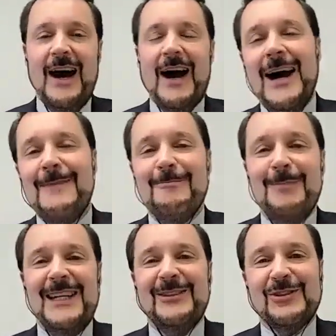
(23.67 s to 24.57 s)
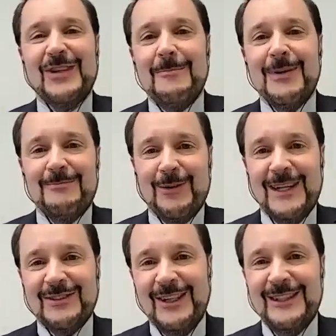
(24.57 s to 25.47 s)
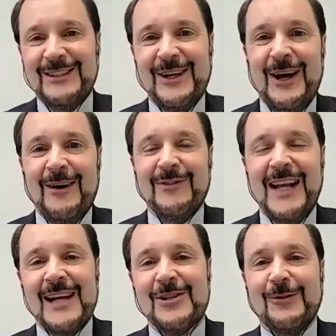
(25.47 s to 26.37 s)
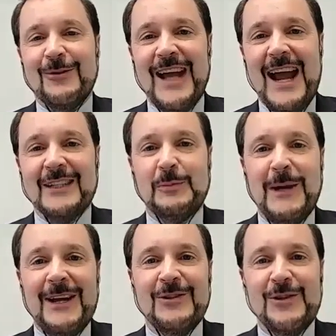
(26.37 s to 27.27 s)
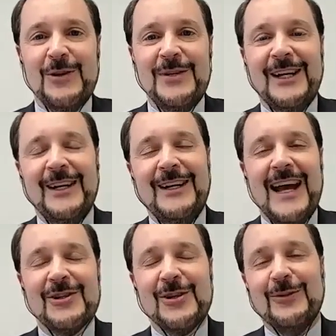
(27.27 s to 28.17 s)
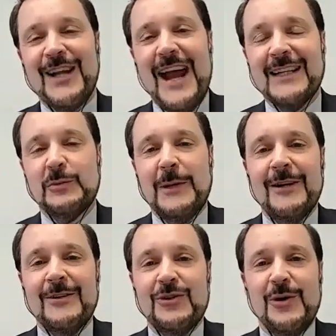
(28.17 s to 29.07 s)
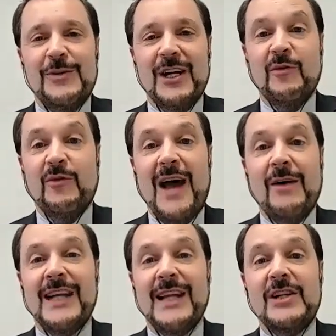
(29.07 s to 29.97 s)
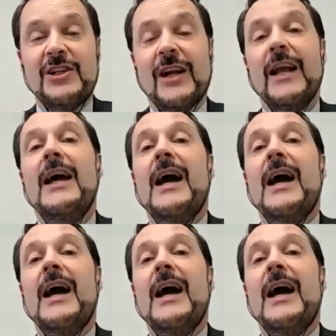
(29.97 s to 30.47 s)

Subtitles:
I'm Pete Sepp, president of National Taxpayers Union and National Taxpayers Union Foundation.